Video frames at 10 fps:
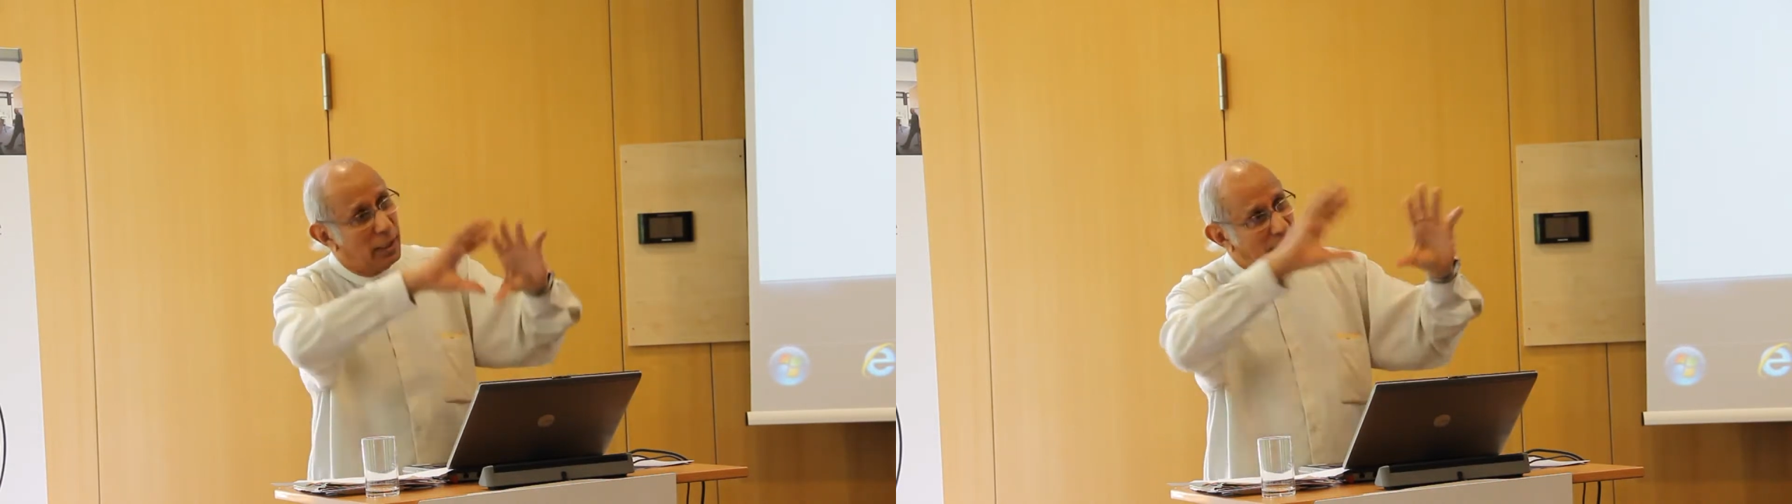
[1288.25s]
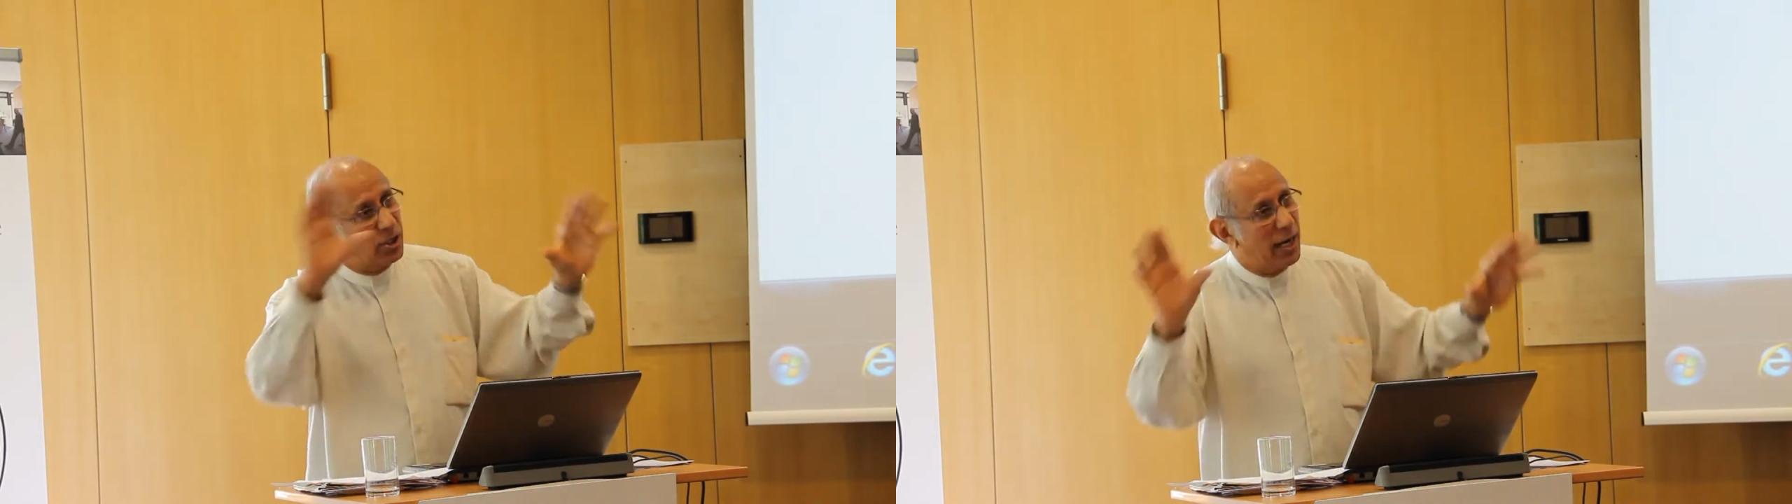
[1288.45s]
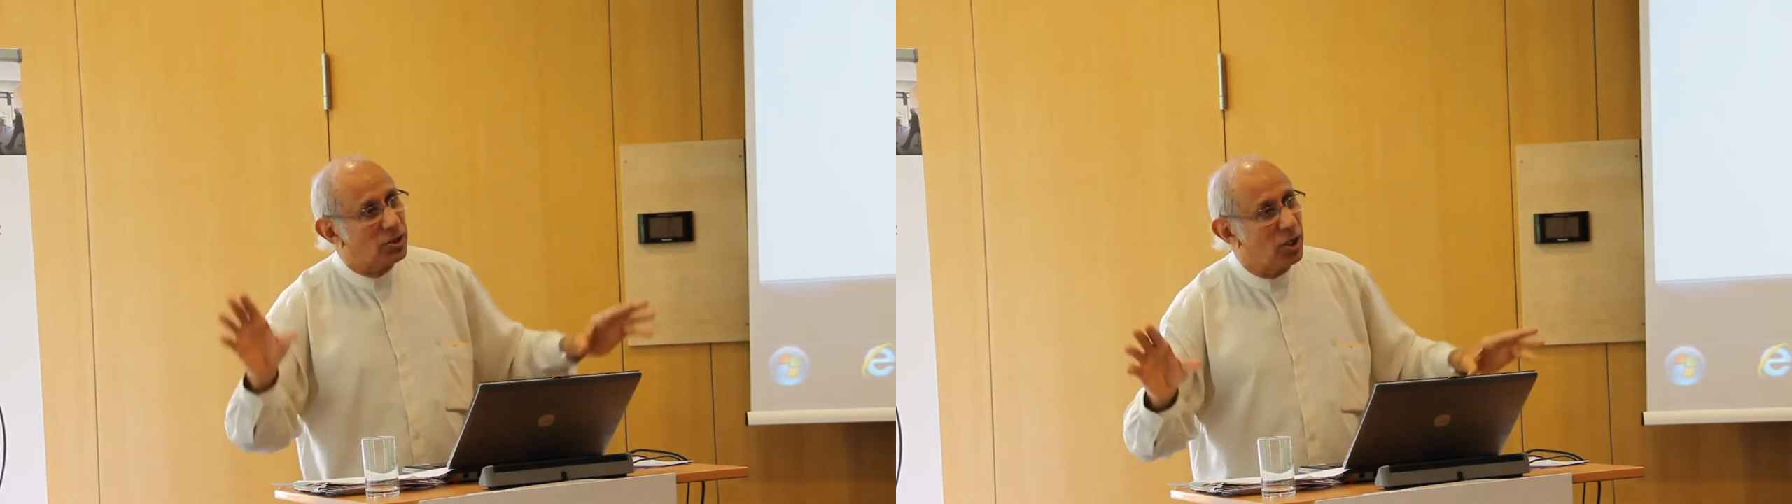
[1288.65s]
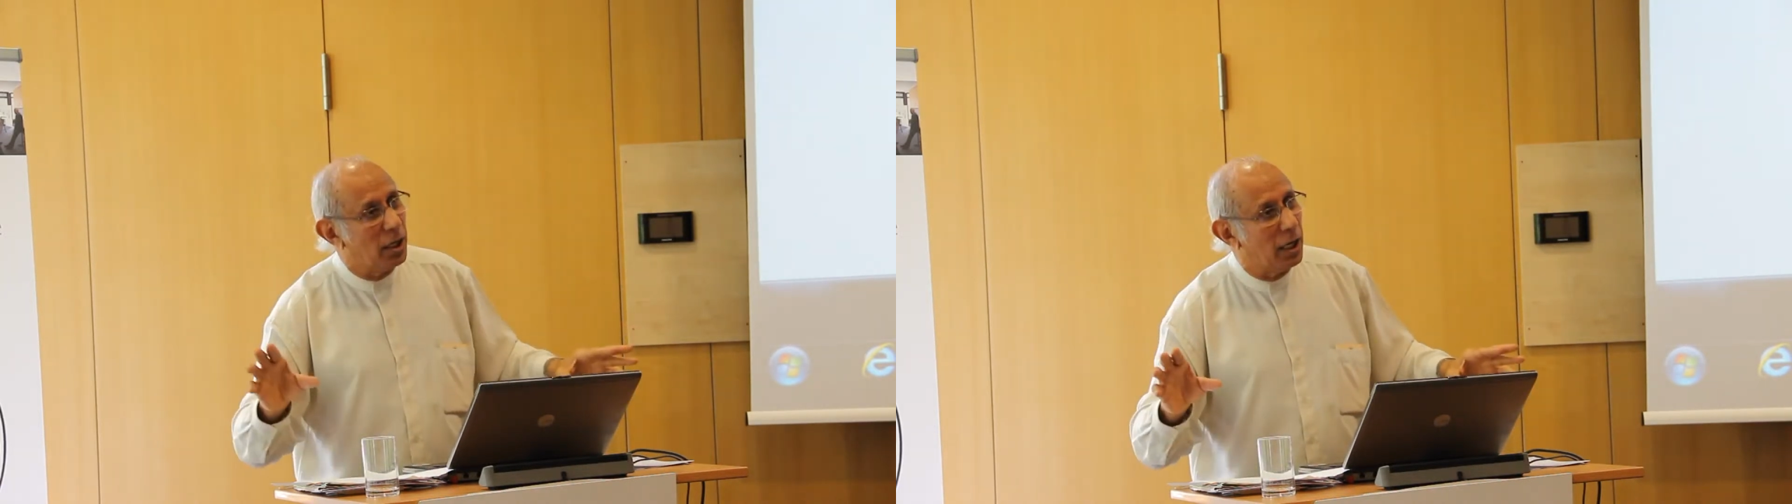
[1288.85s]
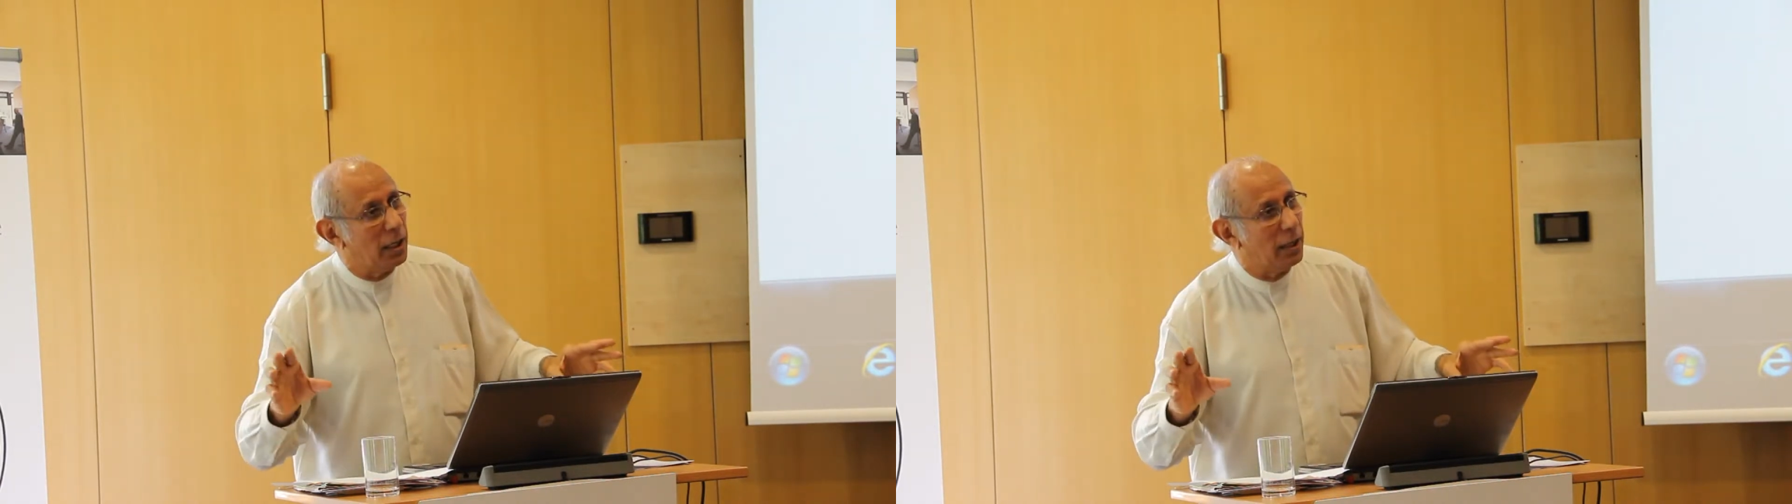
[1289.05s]

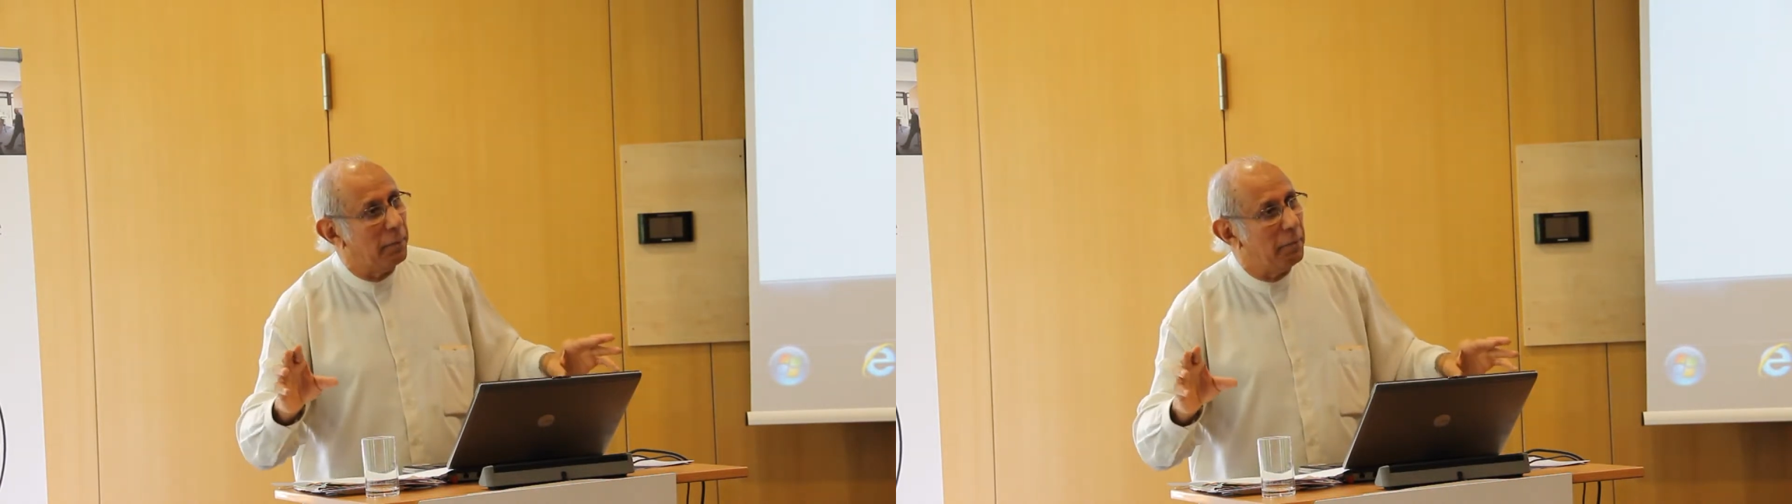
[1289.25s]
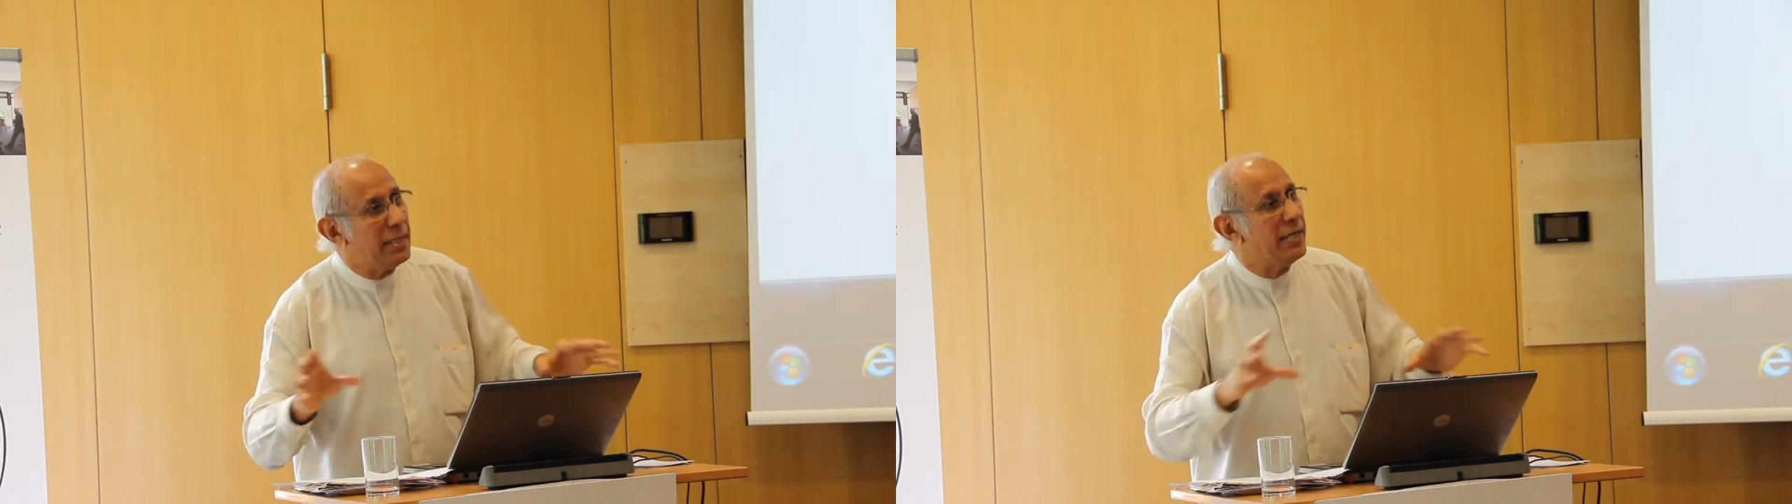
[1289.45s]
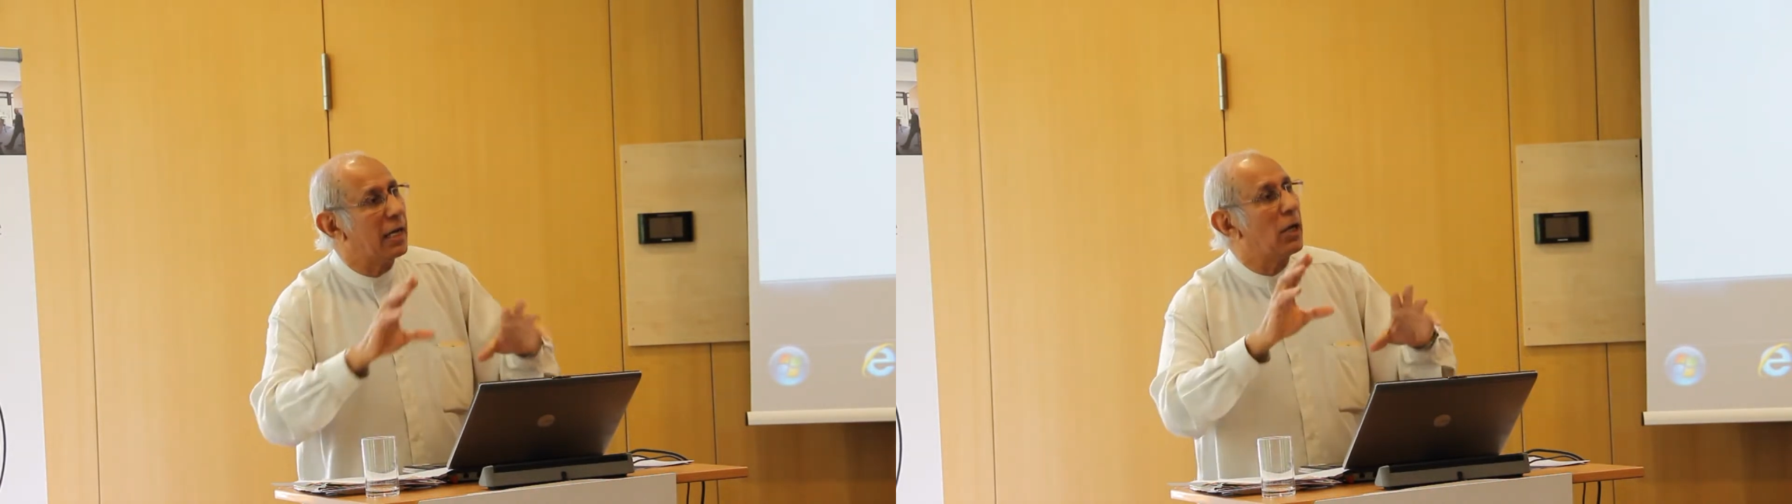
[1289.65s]
international media